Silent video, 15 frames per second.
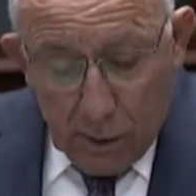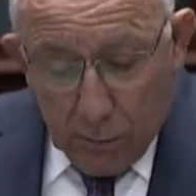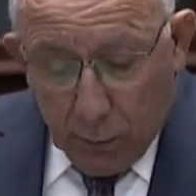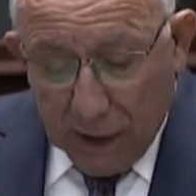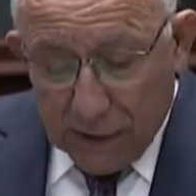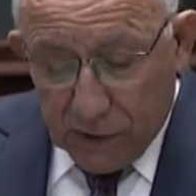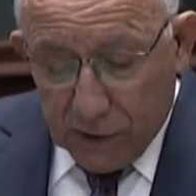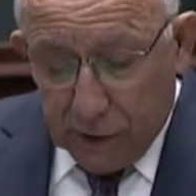
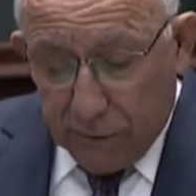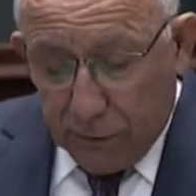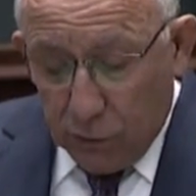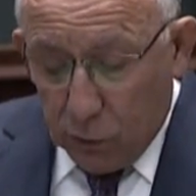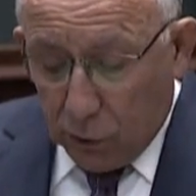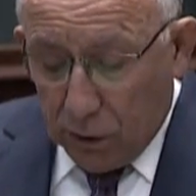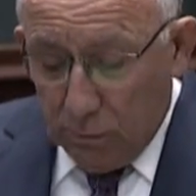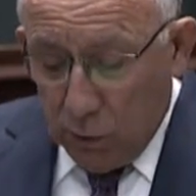Pleasant
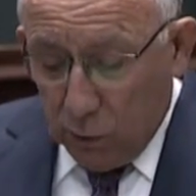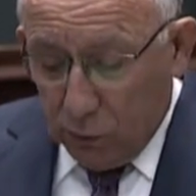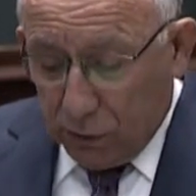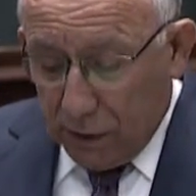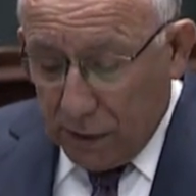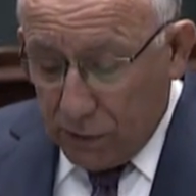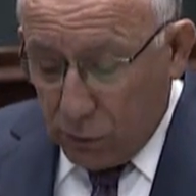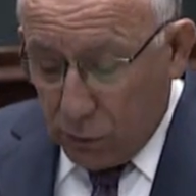View
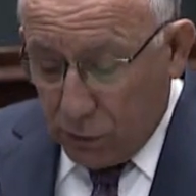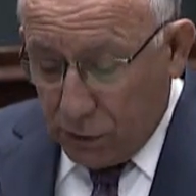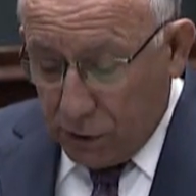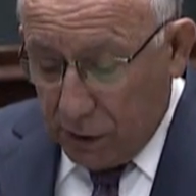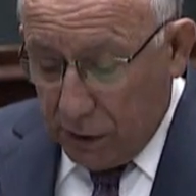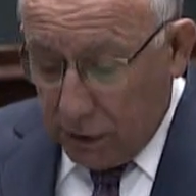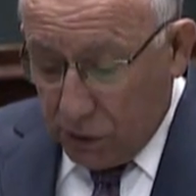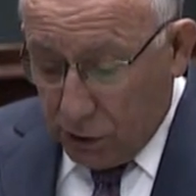Community
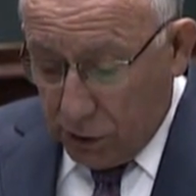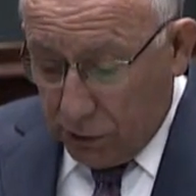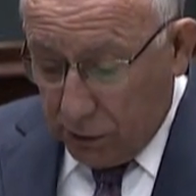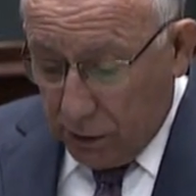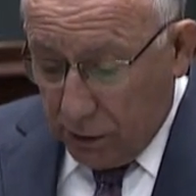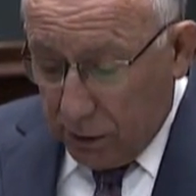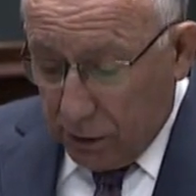Association,